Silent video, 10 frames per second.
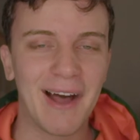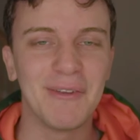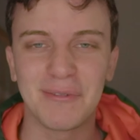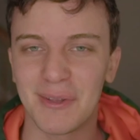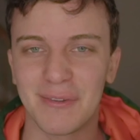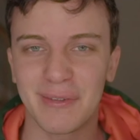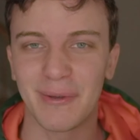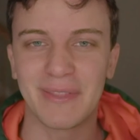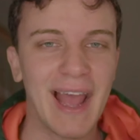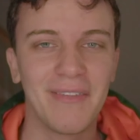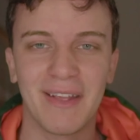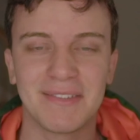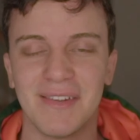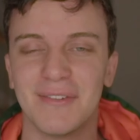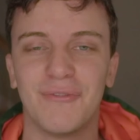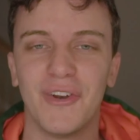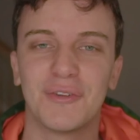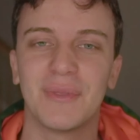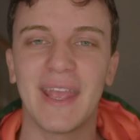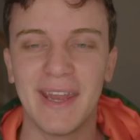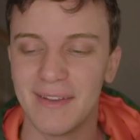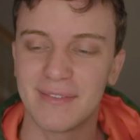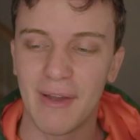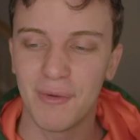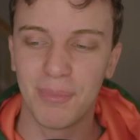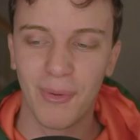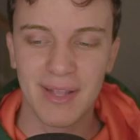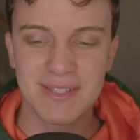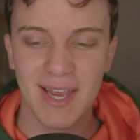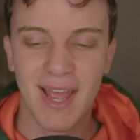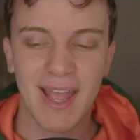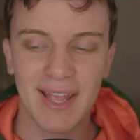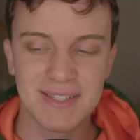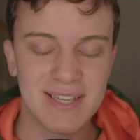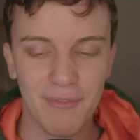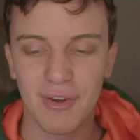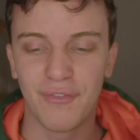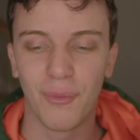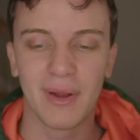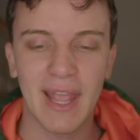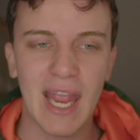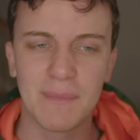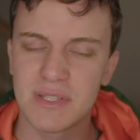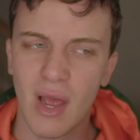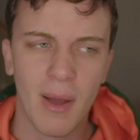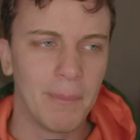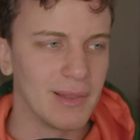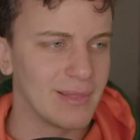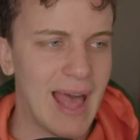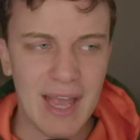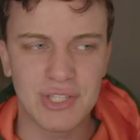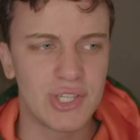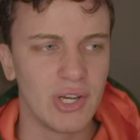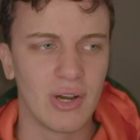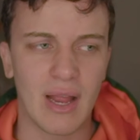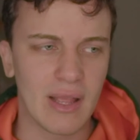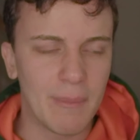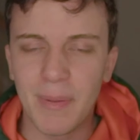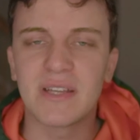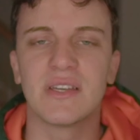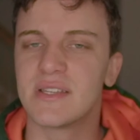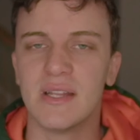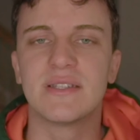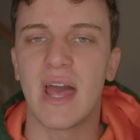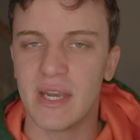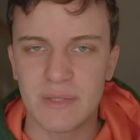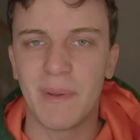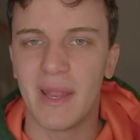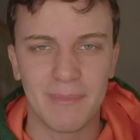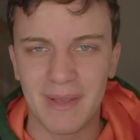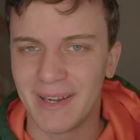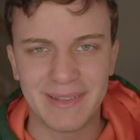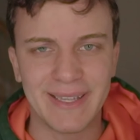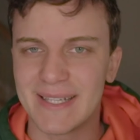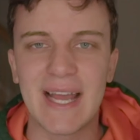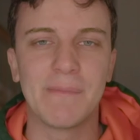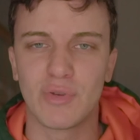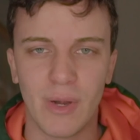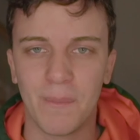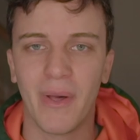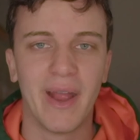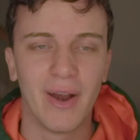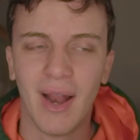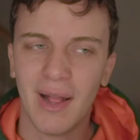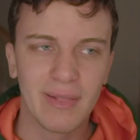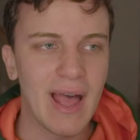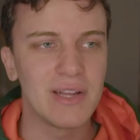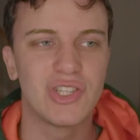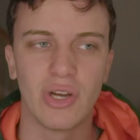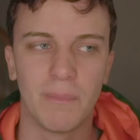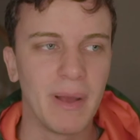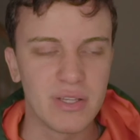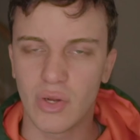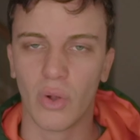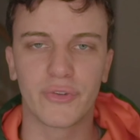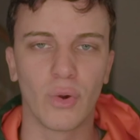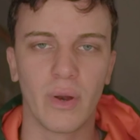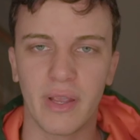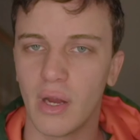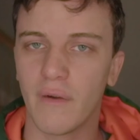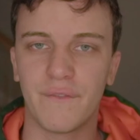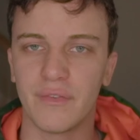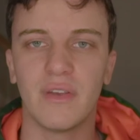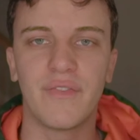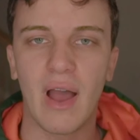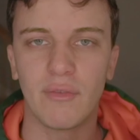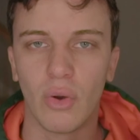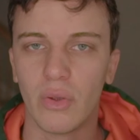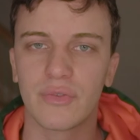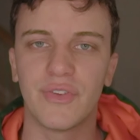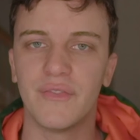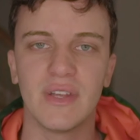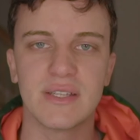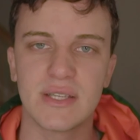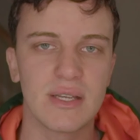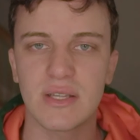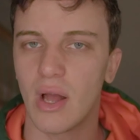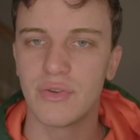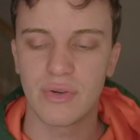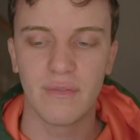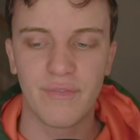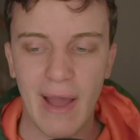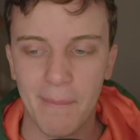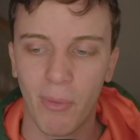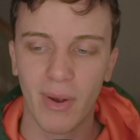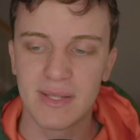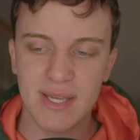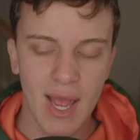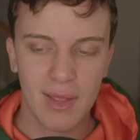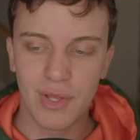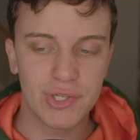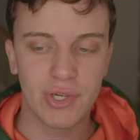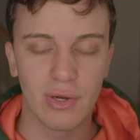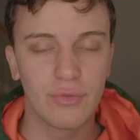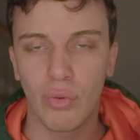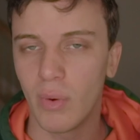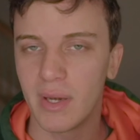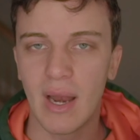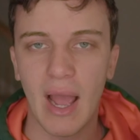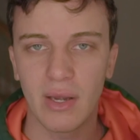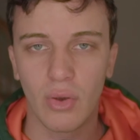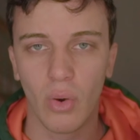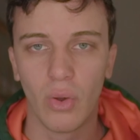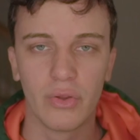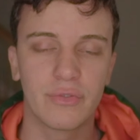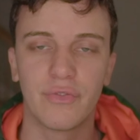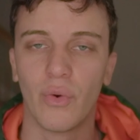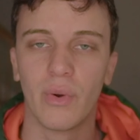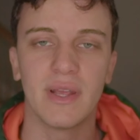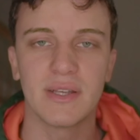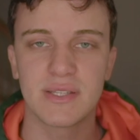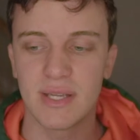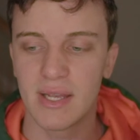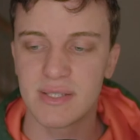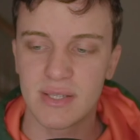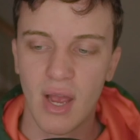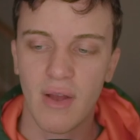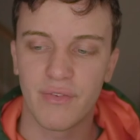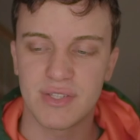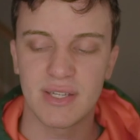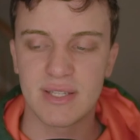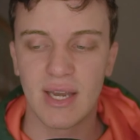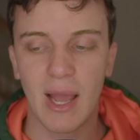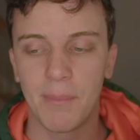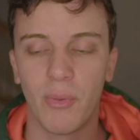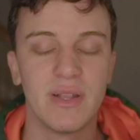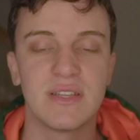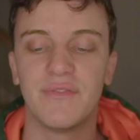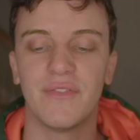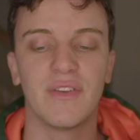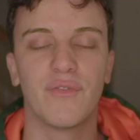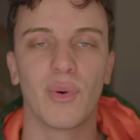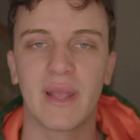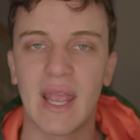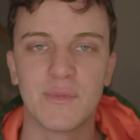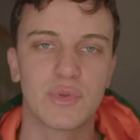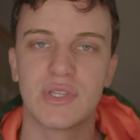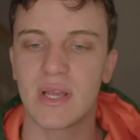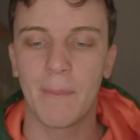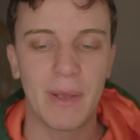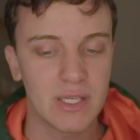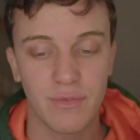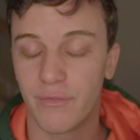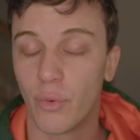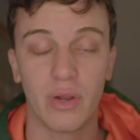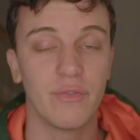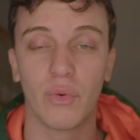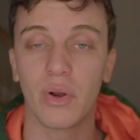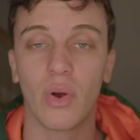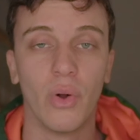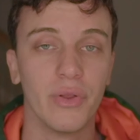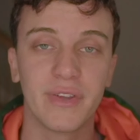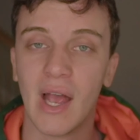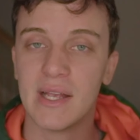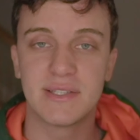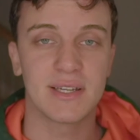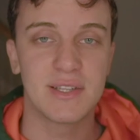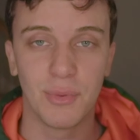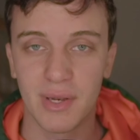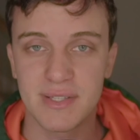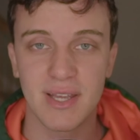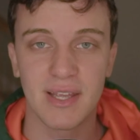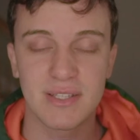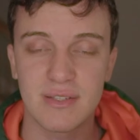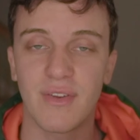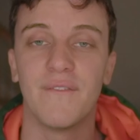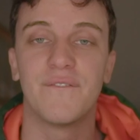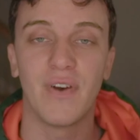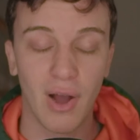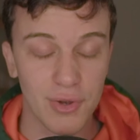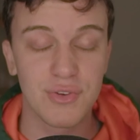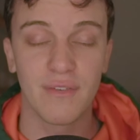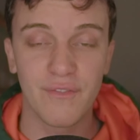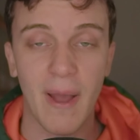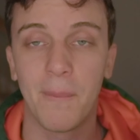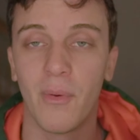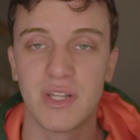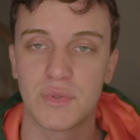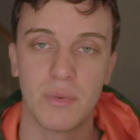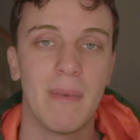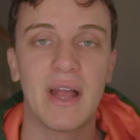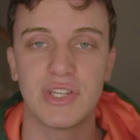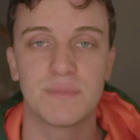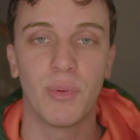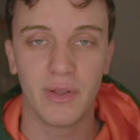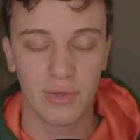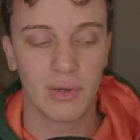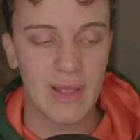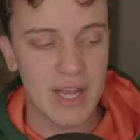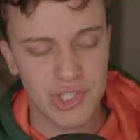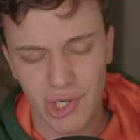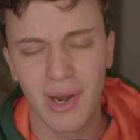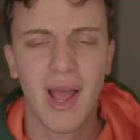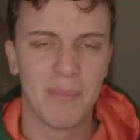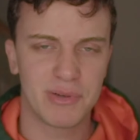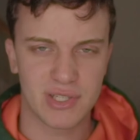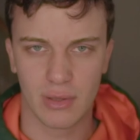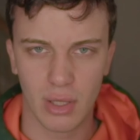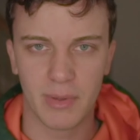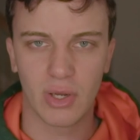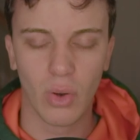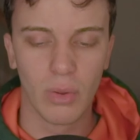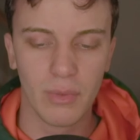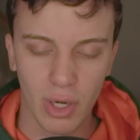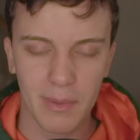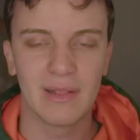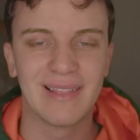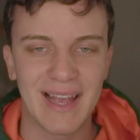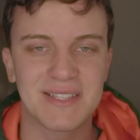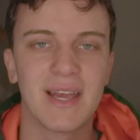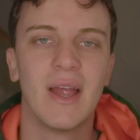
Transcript: Obviously, he slowed down that season, finished with 87 points in 74 games. But last year, eh, basically since then, he's been an elite top 20 player. Last year, best goal scoring year 55 goals, 50 assists, 105 points. This year, 29 goals, 40 assists for 69 points in 54 games, which is on pace for 44 goals, 61 assists, and 105 points, which would match his point total last year, but just a little bit, goal, little bit less